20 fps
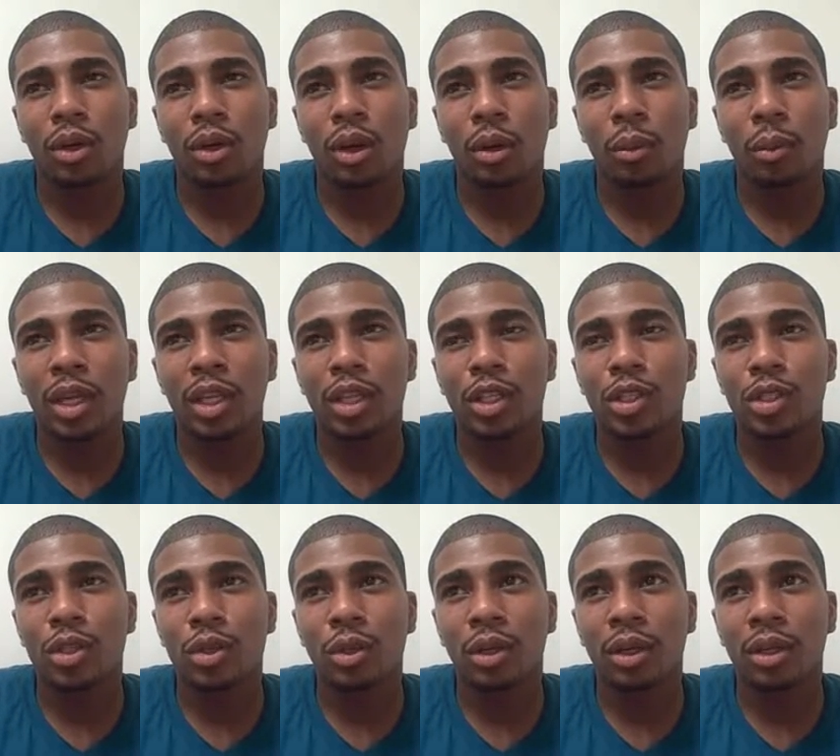make
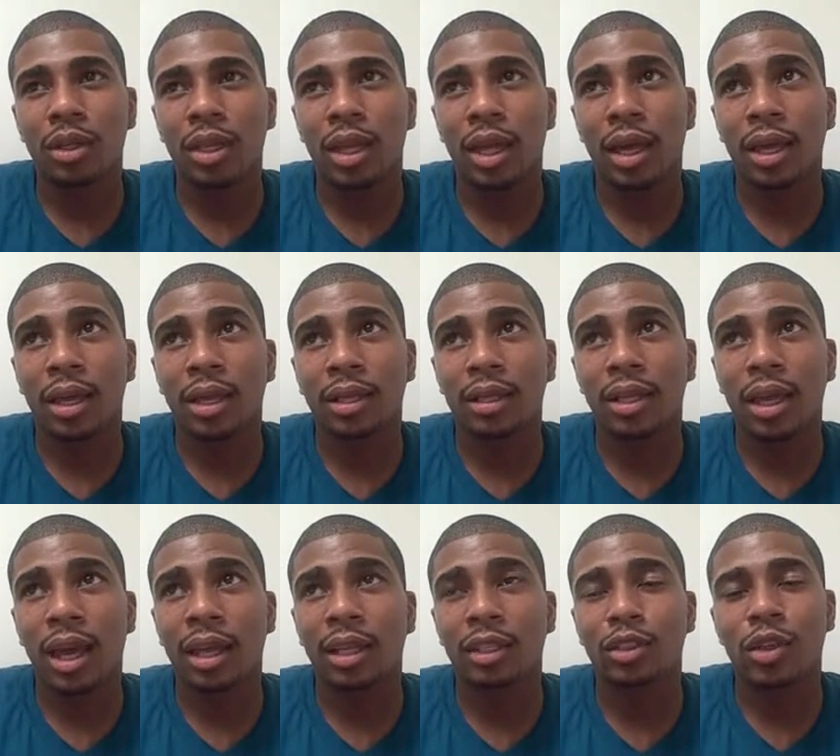sure that
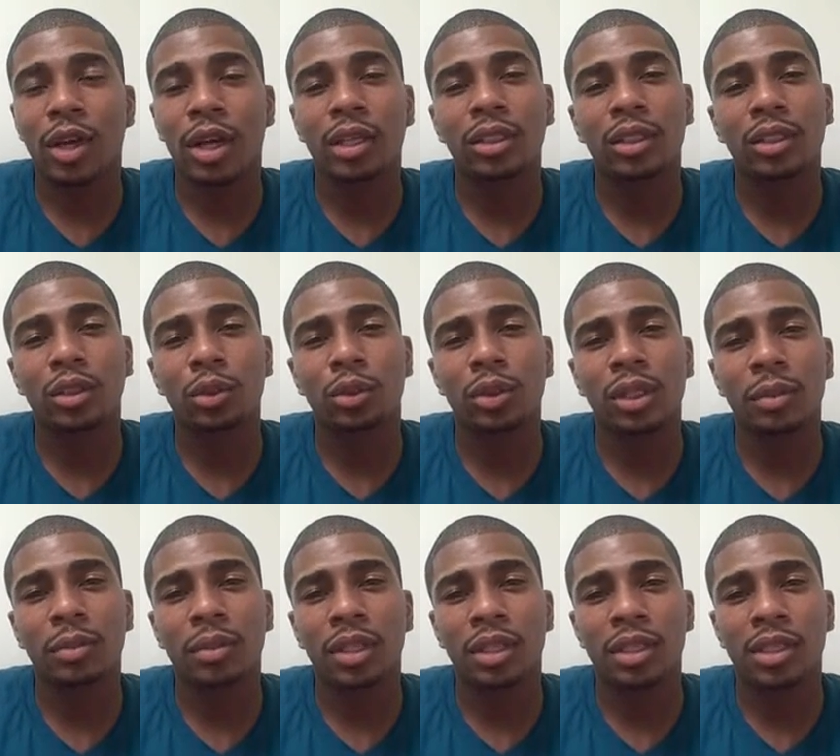I tried to do
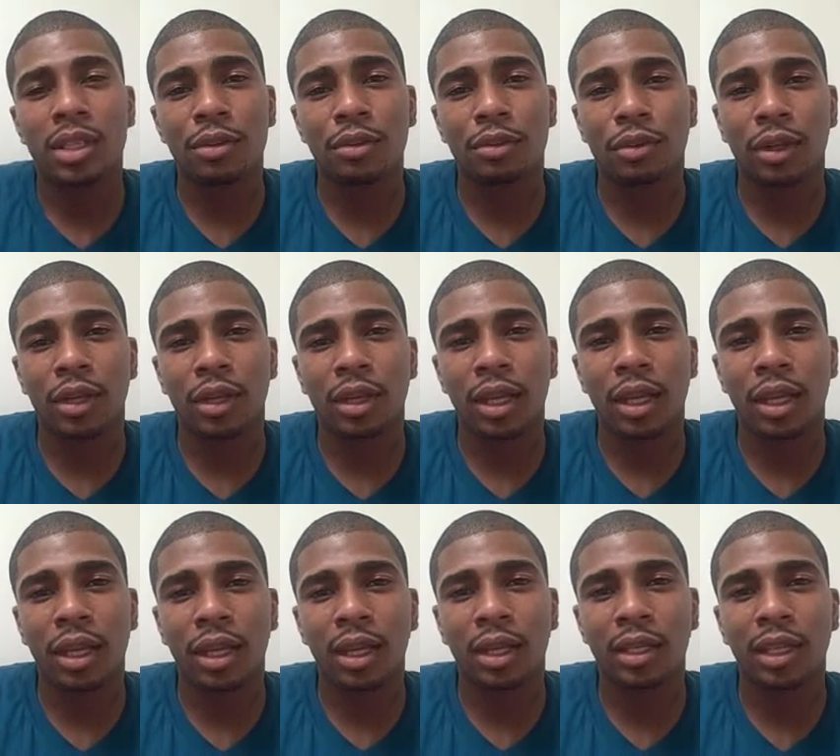something different,
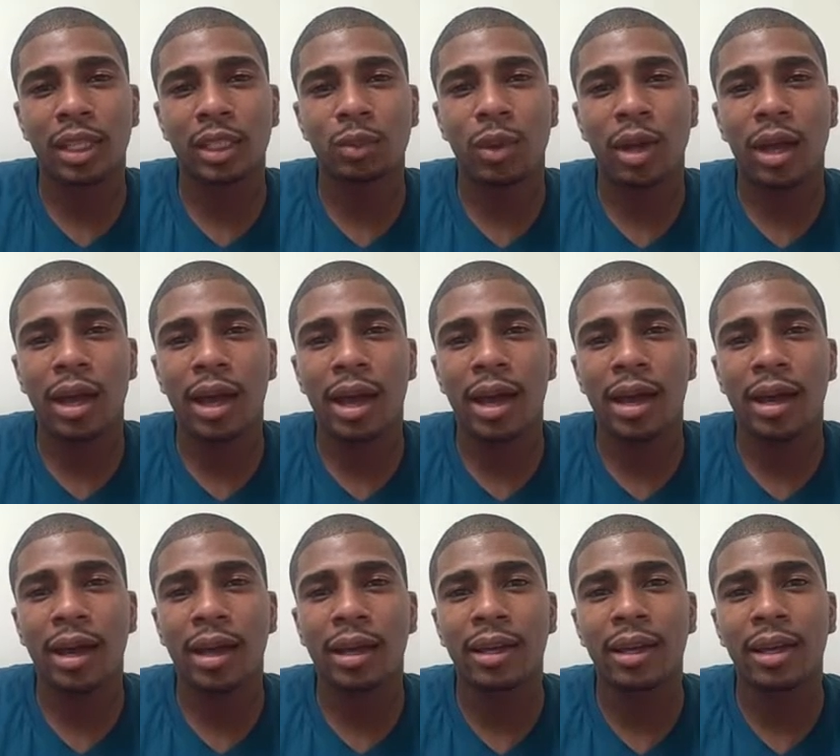and that's why
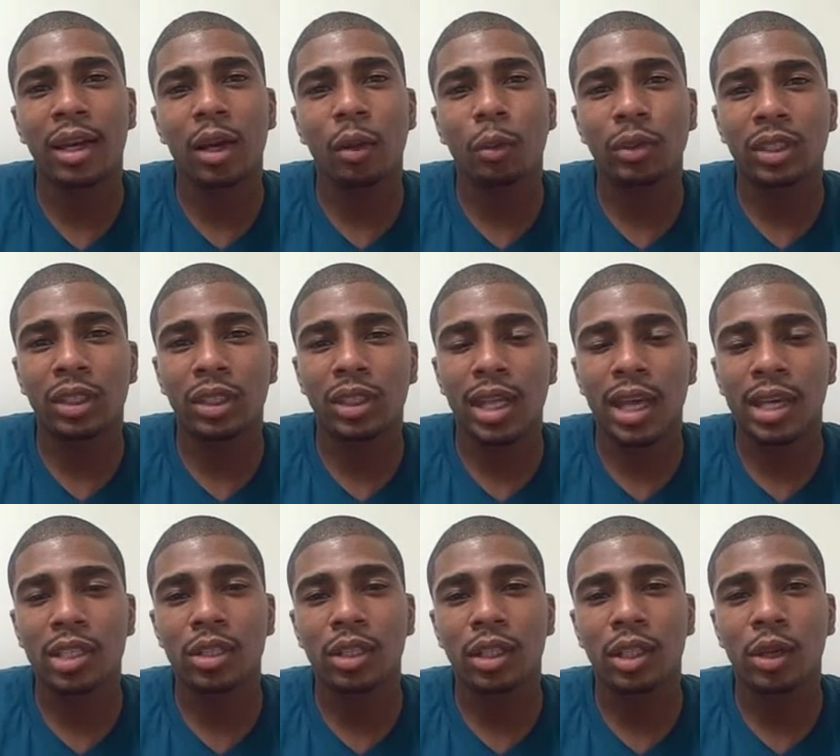I was
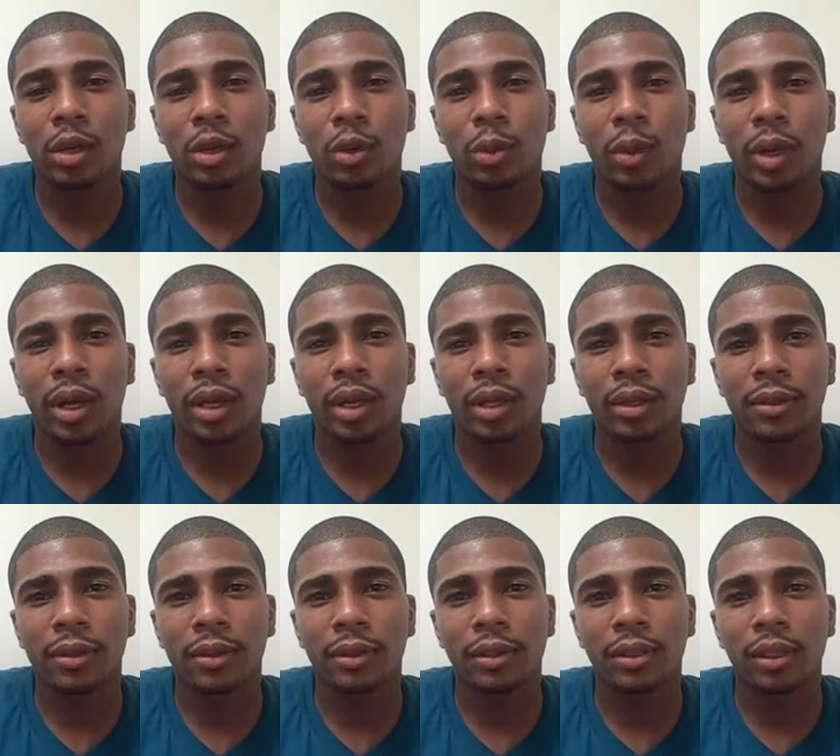attached to the old way.
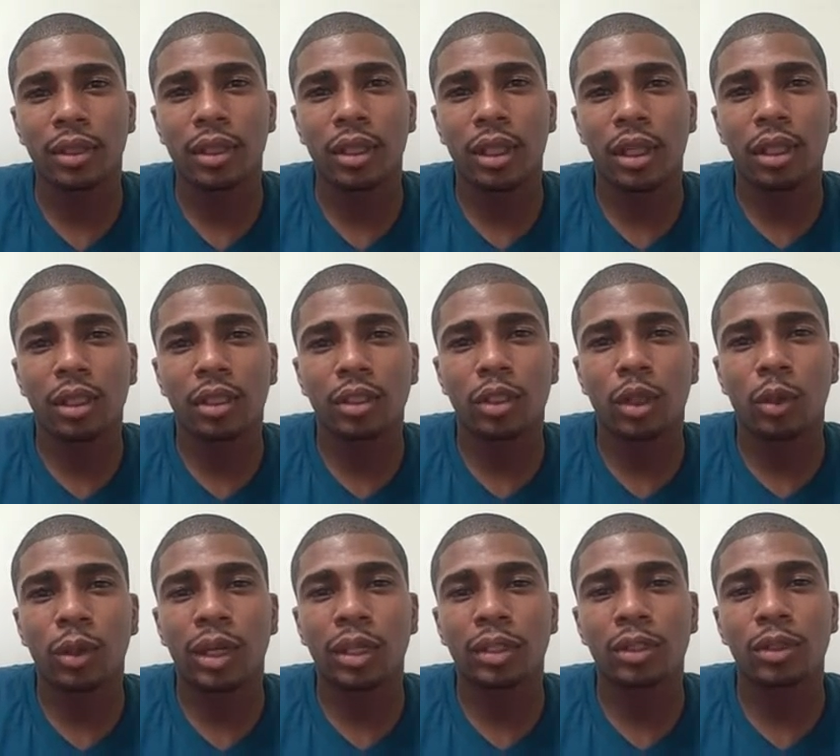
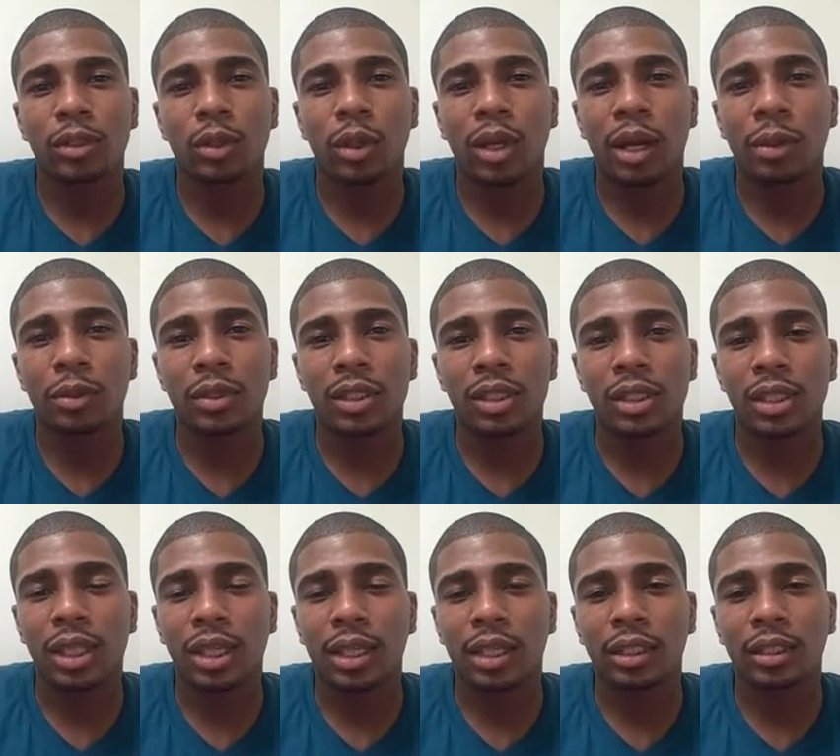So when I saw it, I was
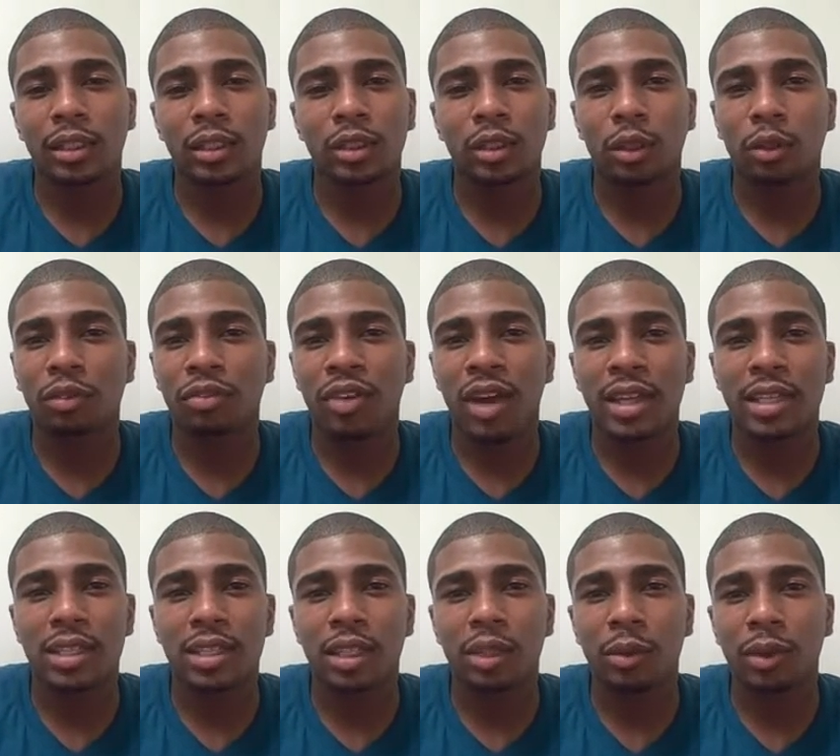just like so
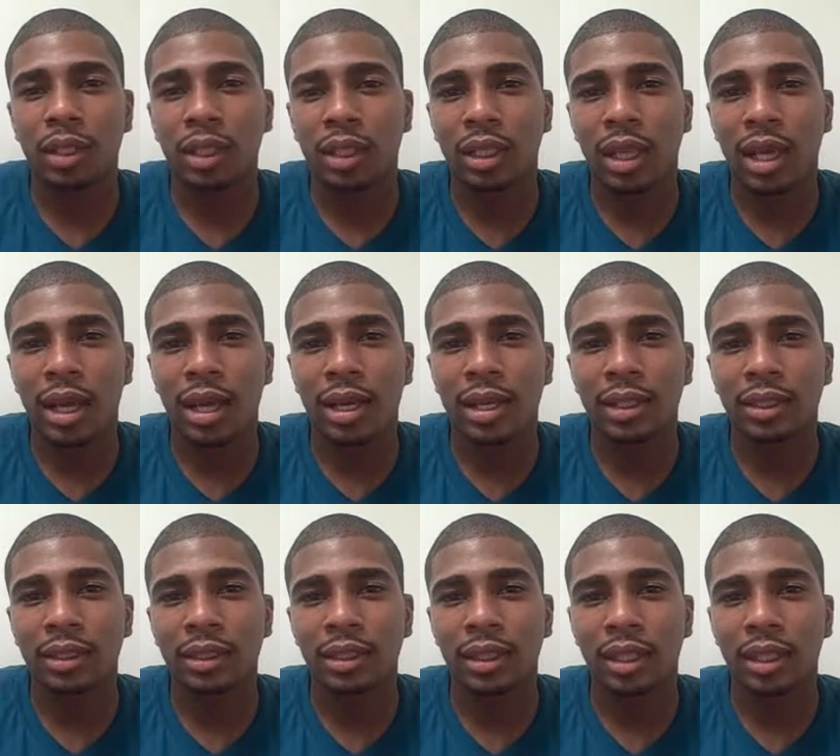fascinated with the
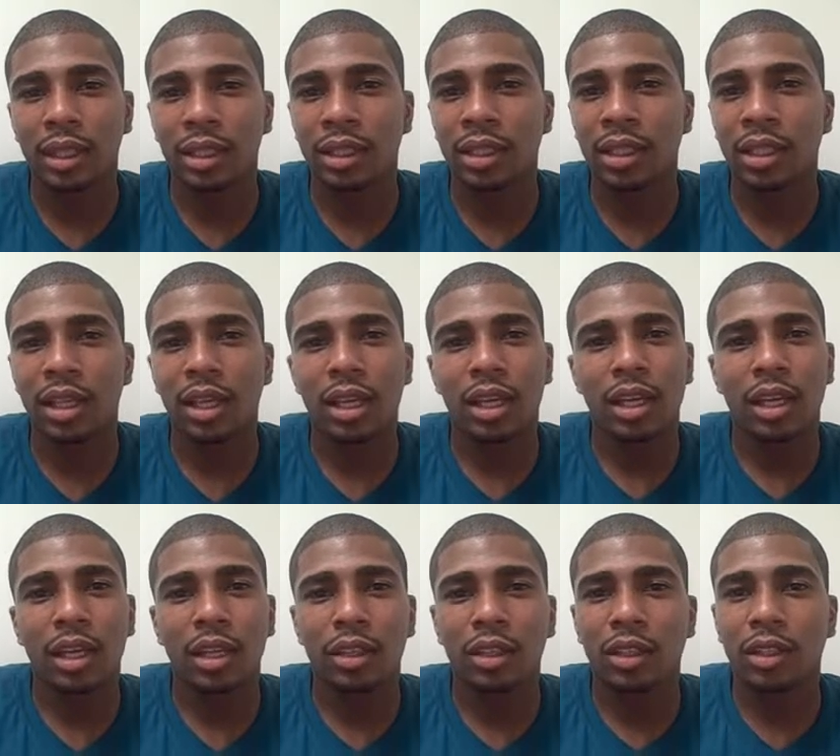lines and
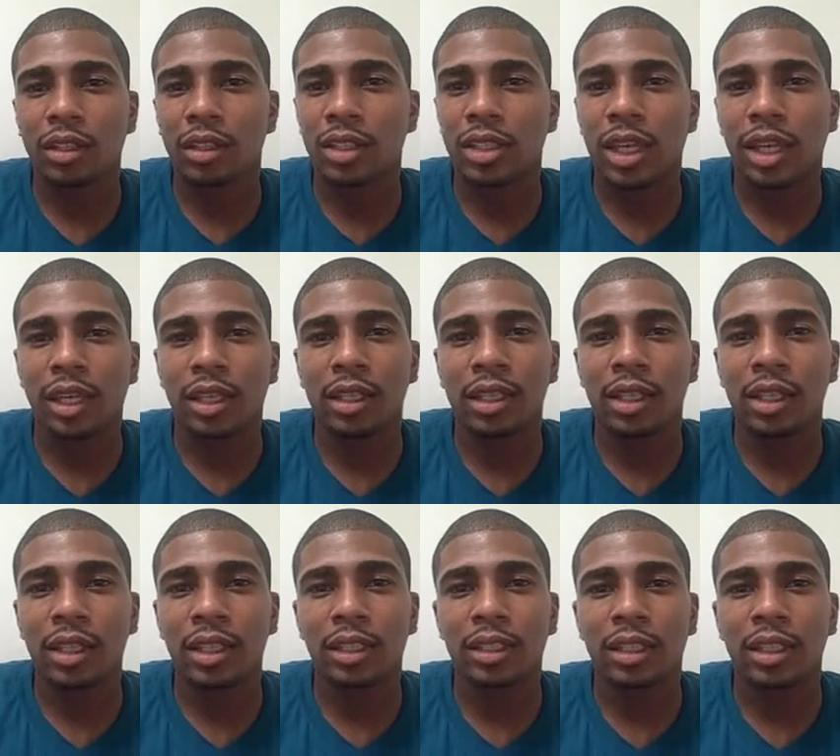the
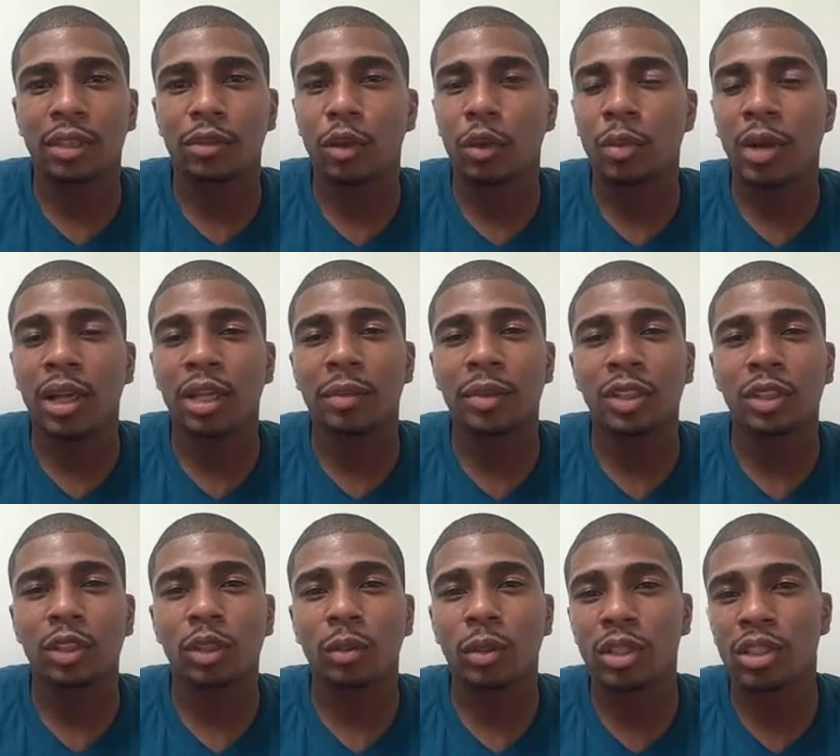techniques, and it reminded me
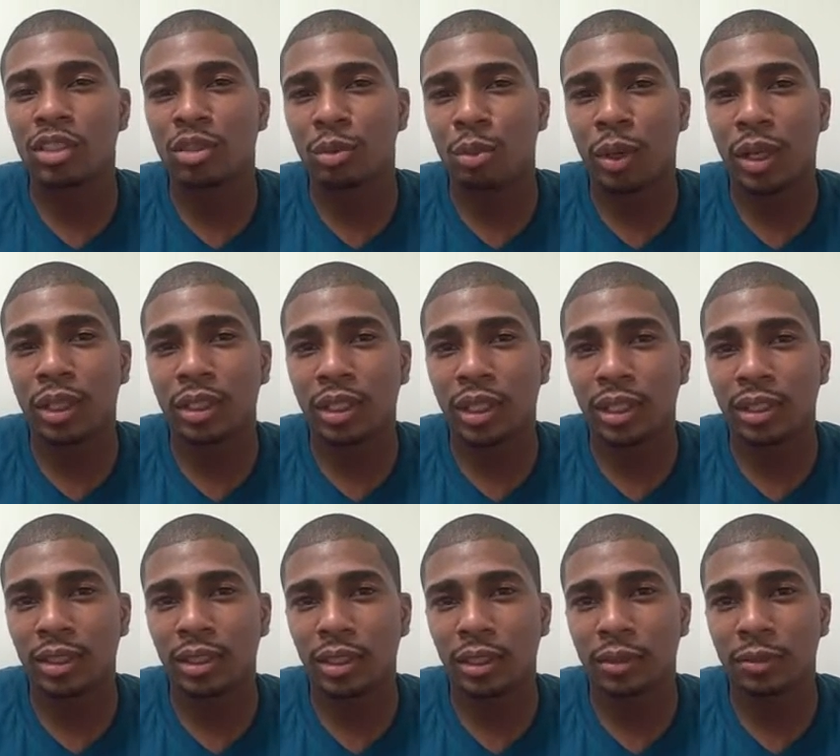so much of
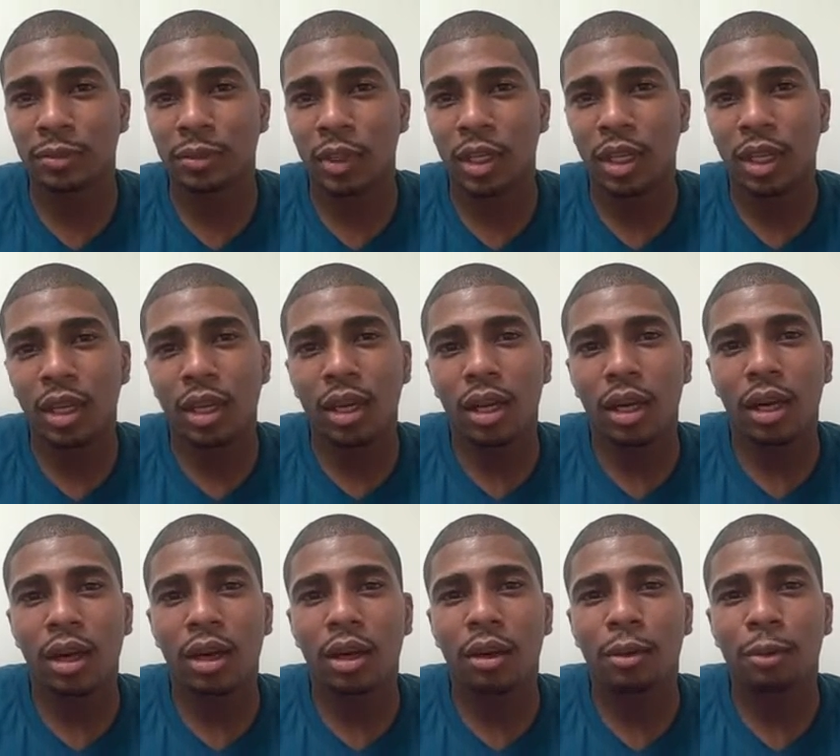breakdancing.
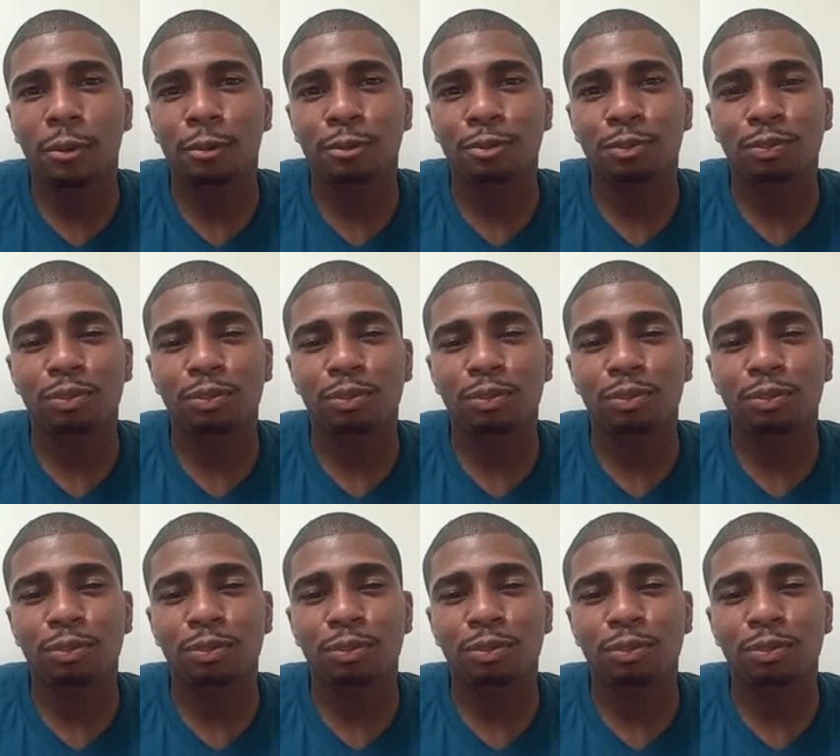Um,